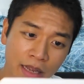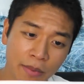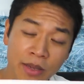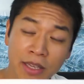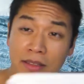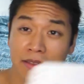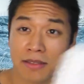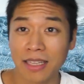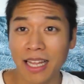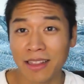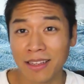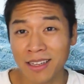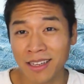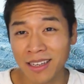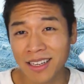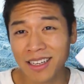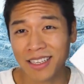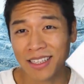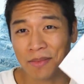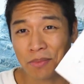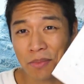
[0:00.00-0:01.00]
I mean, not
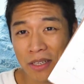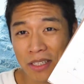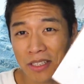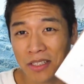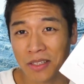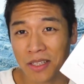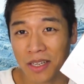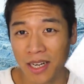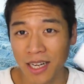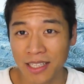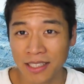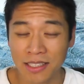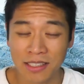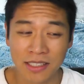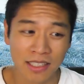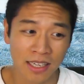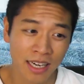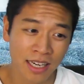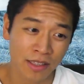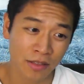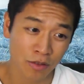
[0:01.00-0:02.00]
good, but you know,
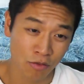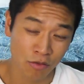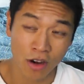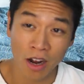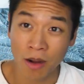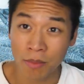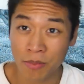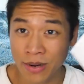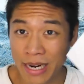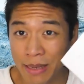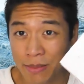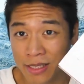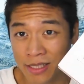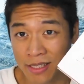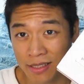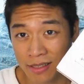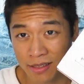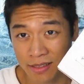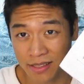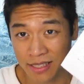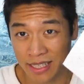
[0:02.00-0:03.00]
these are kind of the raw
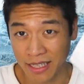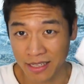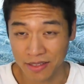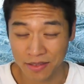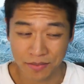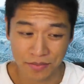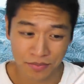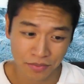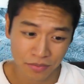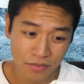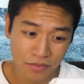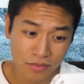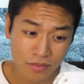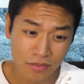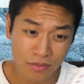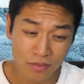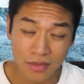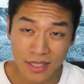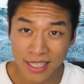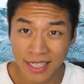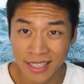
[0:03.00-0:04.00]
premises that,
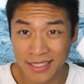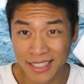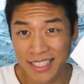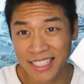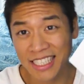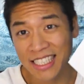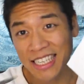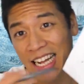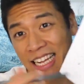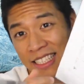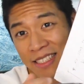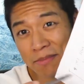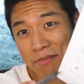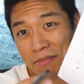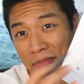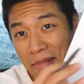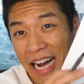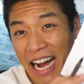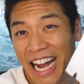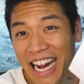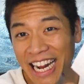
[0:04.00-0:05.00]
this is like the
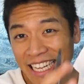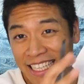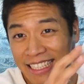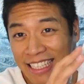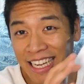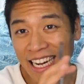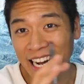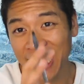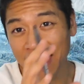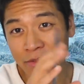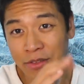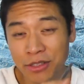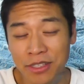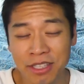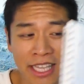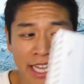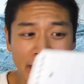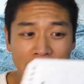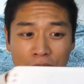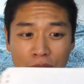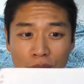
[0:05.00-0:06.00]
mine that I have to
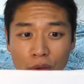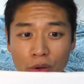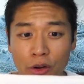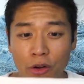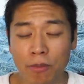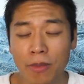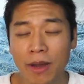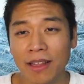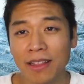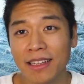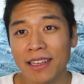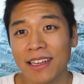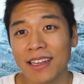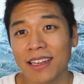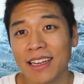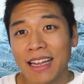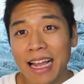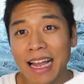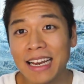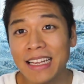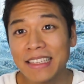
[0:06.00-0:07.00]
dig through, but
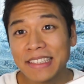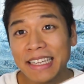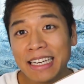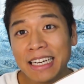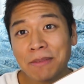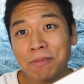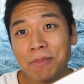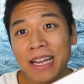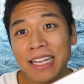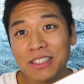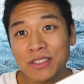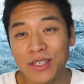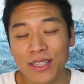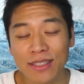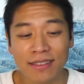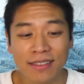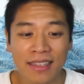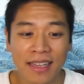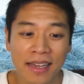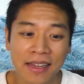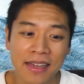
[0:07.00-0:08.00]
at least I got a page
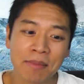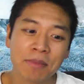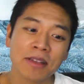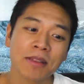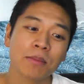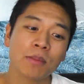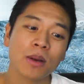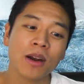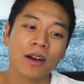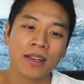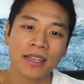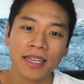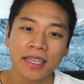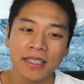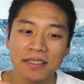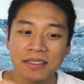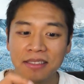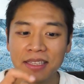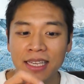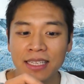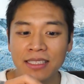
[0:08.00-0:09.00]
done today. I'm gonna mark
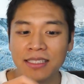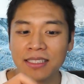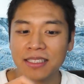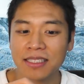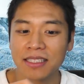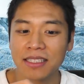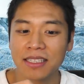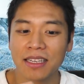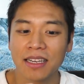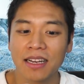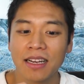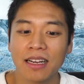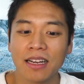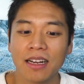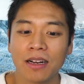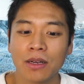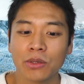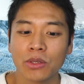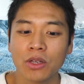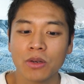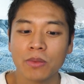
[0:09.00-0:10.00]
it. Today is
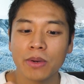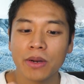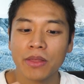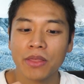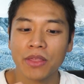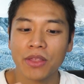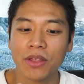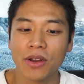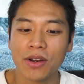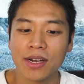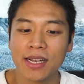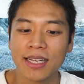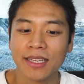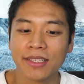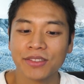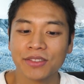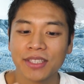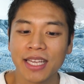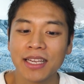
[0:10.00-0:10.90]
October 30th.